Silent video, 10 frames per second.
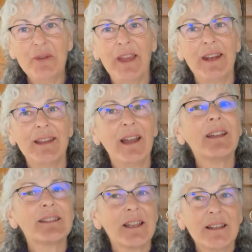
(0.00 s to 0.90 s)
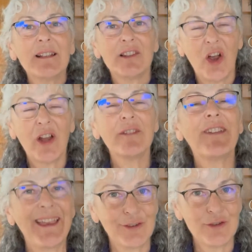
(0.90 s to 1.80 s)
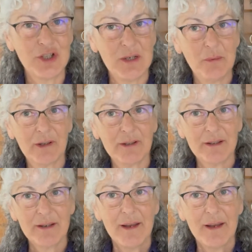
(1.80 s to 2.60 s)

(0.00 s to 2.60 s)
then I studied a lot of energy work